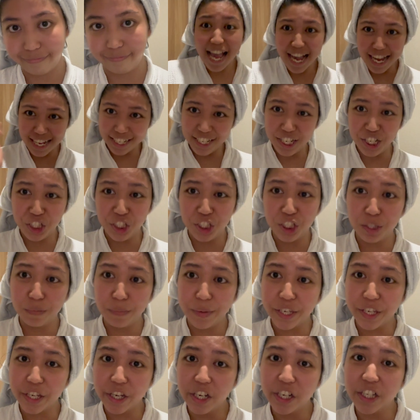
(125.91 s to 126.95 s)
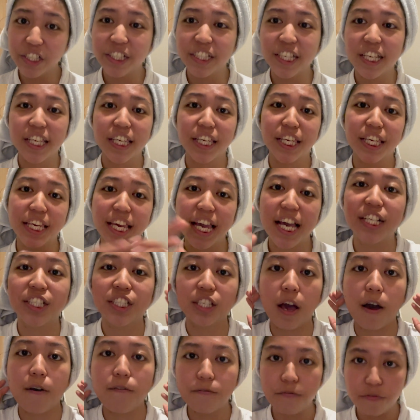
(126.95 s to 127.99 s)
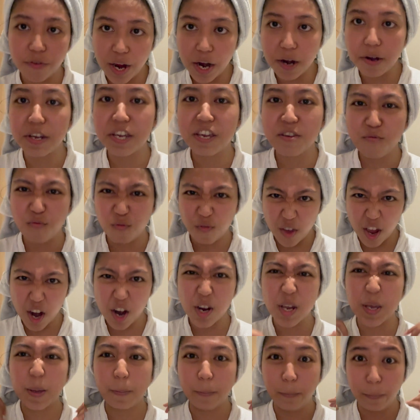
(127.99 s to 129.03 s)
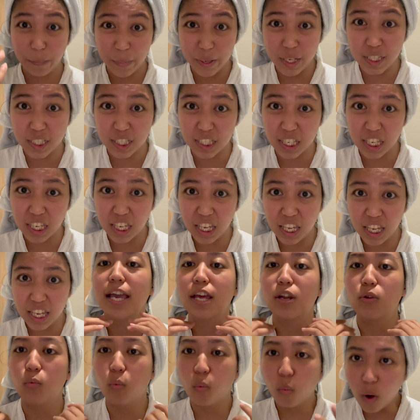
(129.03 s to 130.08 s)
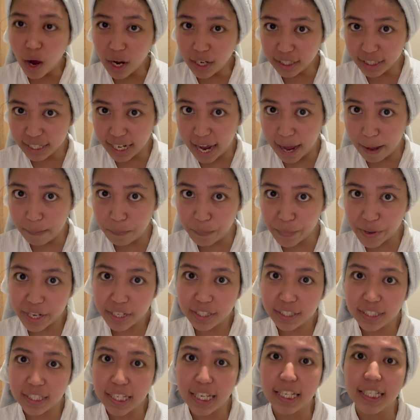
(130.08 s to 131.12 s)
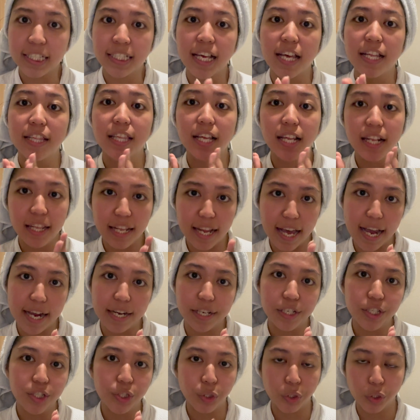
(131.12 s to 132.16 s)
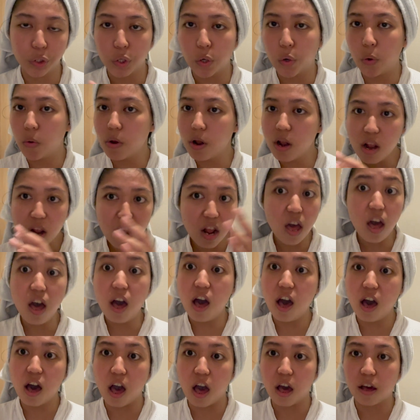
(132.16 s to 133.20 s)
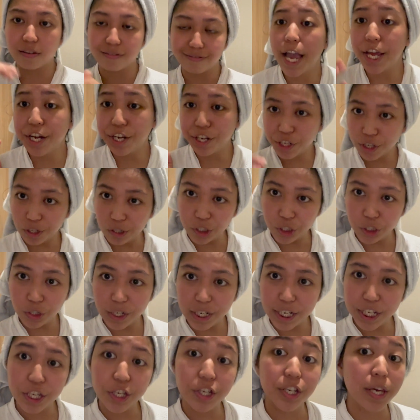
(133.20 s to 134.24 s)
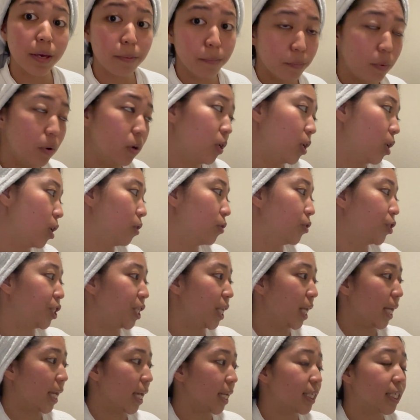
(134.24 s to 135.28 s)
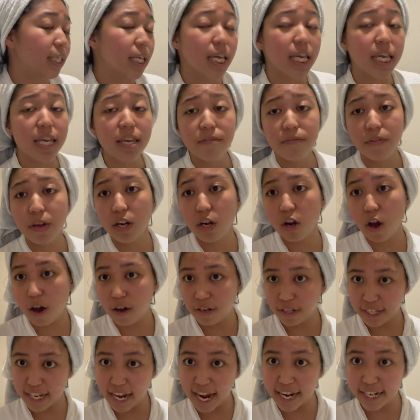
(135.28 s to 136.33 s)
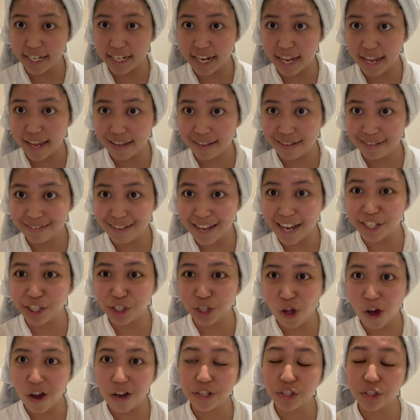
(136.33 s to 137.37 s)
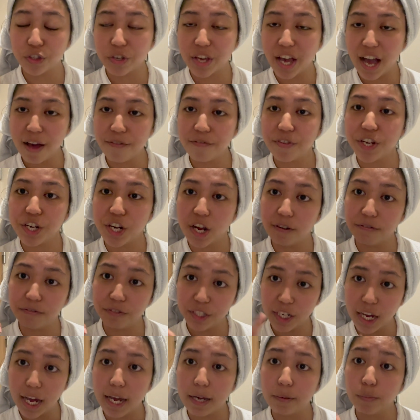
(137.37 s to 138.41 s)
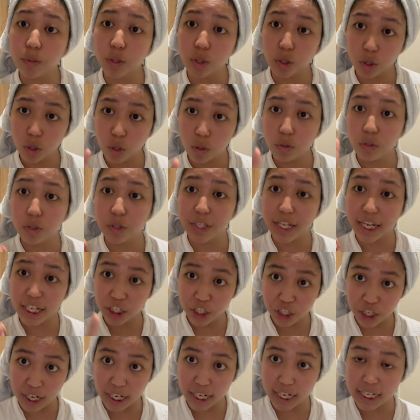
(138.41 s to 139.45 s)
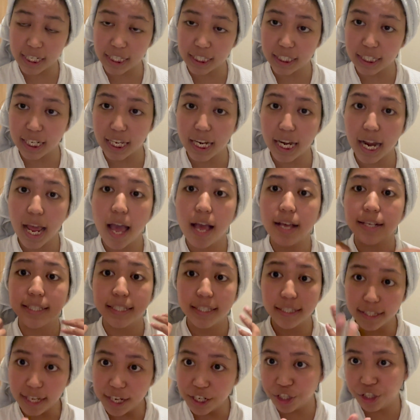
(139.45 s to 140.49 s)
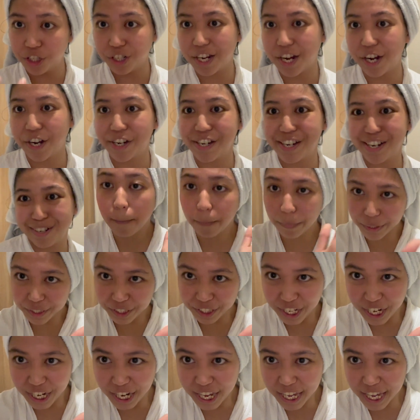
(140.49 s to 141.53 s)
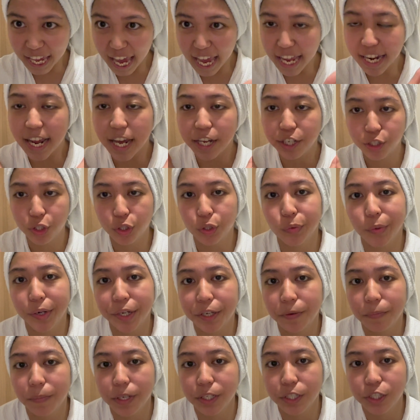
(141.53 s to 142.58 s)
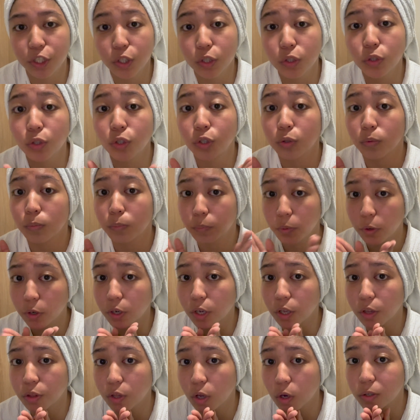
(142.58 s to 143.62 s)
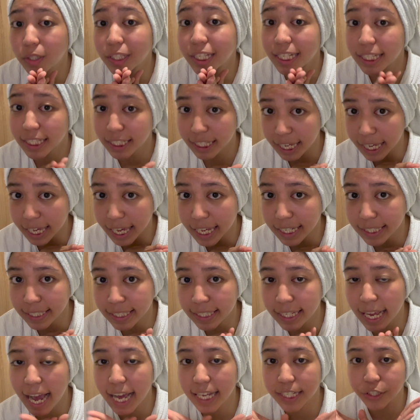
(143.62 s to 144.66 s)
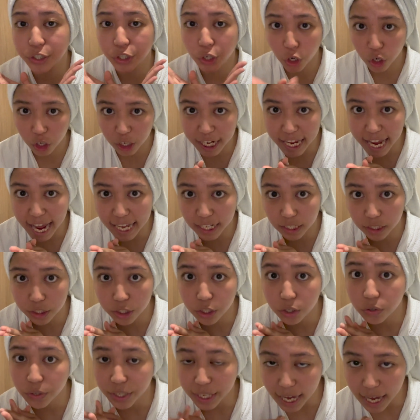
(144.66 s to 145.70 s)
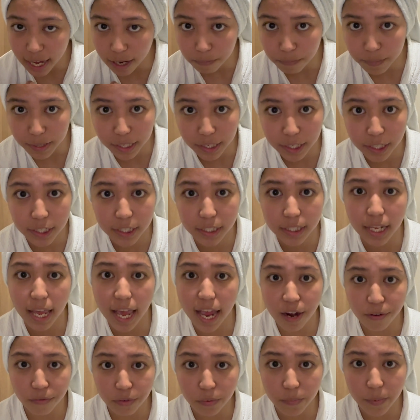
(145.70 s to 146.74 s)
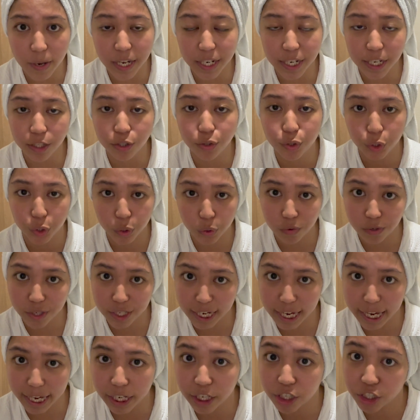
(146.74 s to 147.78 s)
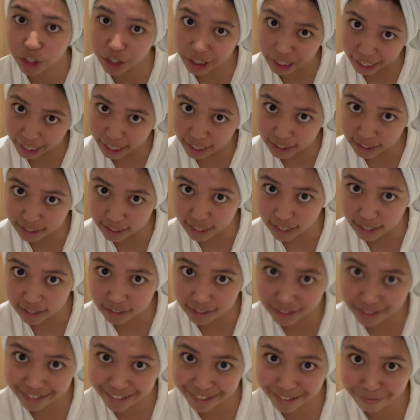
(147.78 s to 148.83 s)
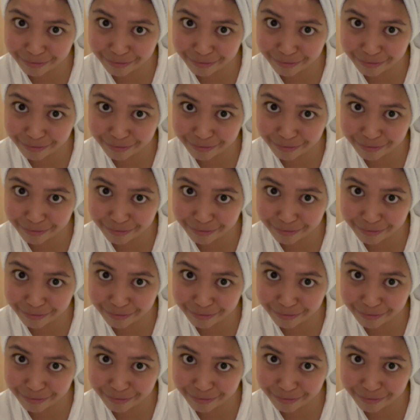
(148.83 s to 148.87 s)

And this is because it gets very, very busy. And what that means is the line is so long. And usually you can book those tickets even on that day, as long as you have enough time to go to that Shinkansen station area. But then again, I do recommend you to book those tickets as early as you can because everybody do take a Shinkansens.